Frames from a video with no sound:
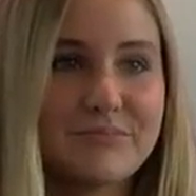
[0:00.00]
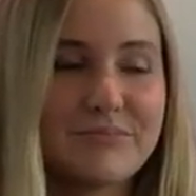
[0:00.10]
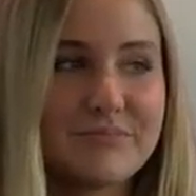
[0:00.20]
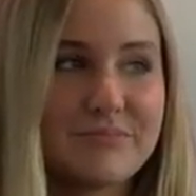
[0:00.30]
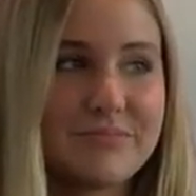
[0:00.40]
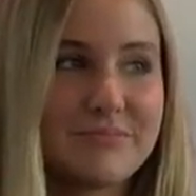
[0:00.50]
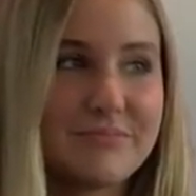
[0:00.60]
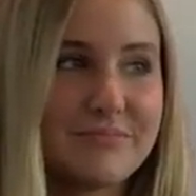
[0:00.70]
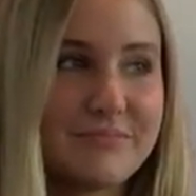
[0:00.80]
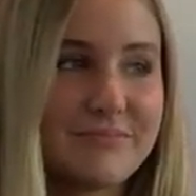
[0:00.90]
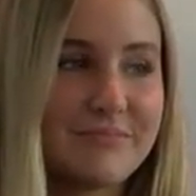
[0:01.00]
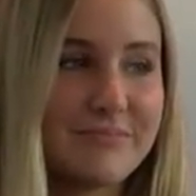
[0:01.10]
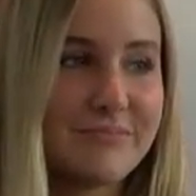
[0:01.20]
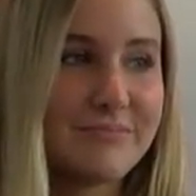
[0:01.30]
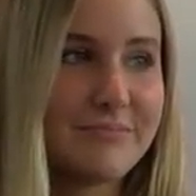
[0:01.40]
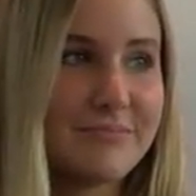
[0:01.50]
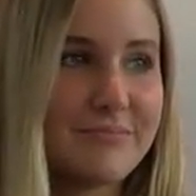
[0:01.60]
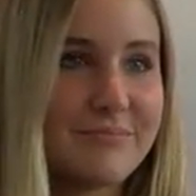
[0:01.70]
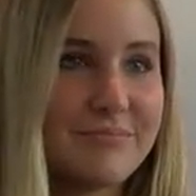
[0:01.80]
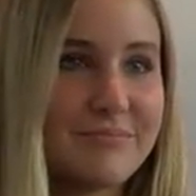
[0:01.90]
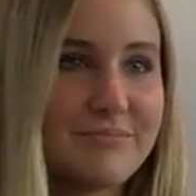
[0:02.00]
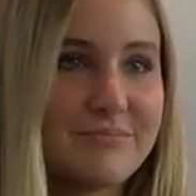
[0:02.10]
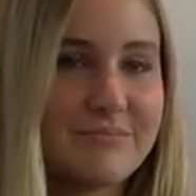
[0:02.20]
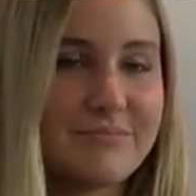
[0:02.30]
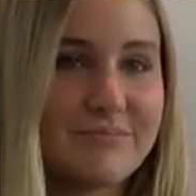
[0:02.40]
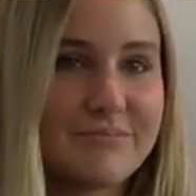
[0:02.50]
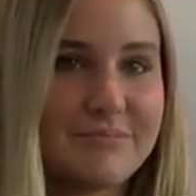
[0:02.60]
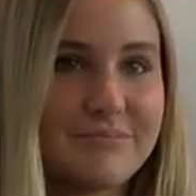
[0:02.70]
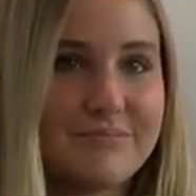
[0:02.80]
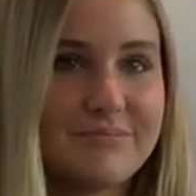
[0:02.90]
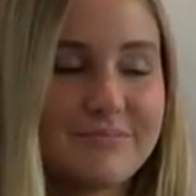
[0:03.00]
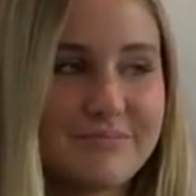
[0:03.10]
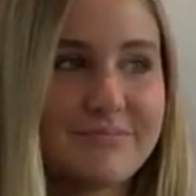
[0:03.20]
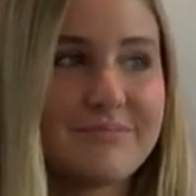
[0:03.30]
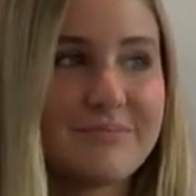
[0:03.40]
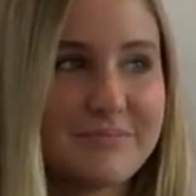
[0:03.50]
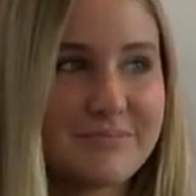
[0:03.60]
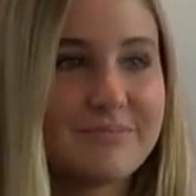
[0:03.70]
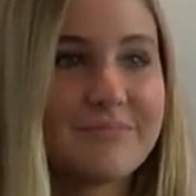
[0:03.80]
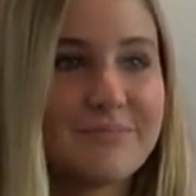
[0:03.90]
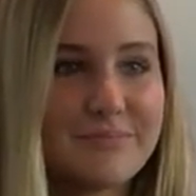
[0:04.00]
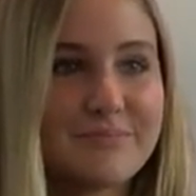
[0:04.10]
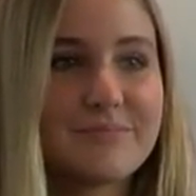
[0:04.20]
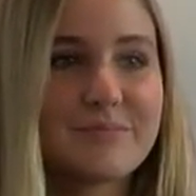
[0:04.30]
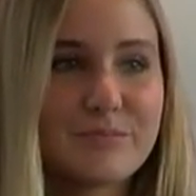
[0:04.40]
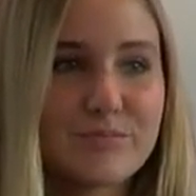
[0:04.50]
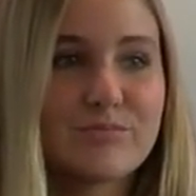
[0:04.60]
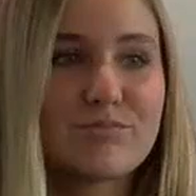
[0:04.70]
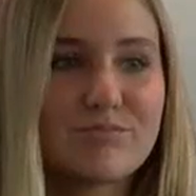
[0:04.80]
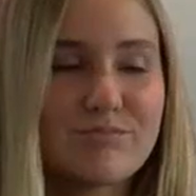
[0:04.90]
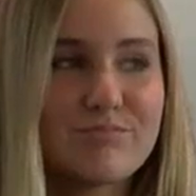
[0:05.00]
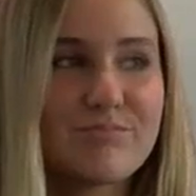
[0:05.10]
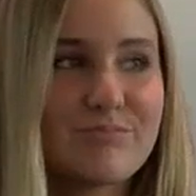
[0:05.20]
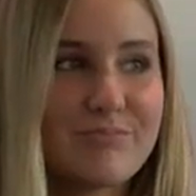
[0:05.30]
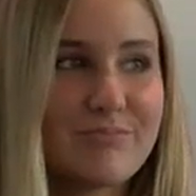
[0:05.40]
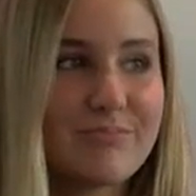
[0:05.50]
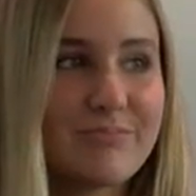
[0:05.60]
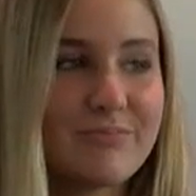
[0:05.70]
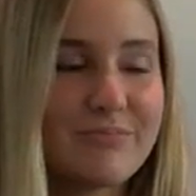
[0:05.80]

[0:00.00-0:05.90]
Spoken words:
This person isn't speaking.